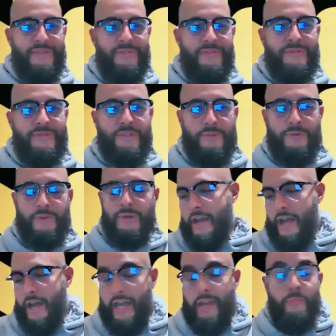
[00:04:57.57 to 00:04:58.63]
So
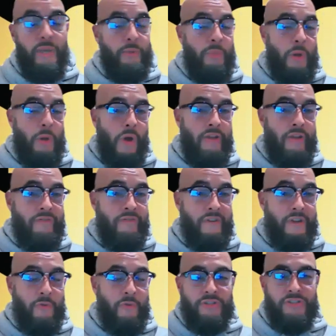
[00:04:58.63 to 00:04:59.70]
I had met my wife
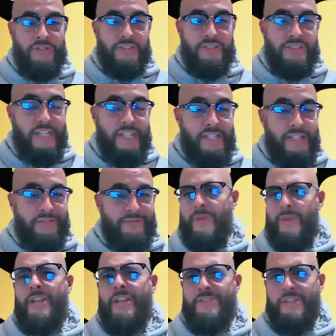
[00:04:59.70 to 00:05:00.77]
at Washington State,
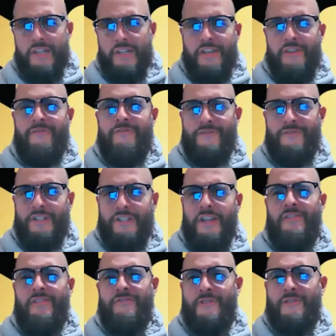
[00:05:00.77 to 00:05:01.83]
got to live
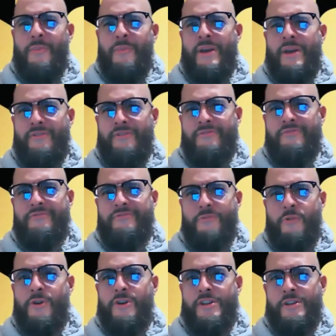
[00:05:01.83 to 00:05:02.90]
together for about
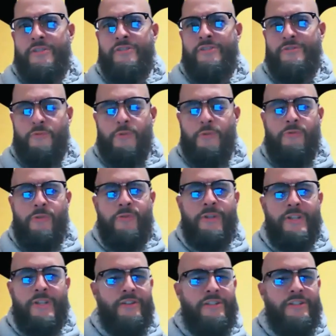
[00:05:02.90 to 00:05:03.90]
4 years while we were down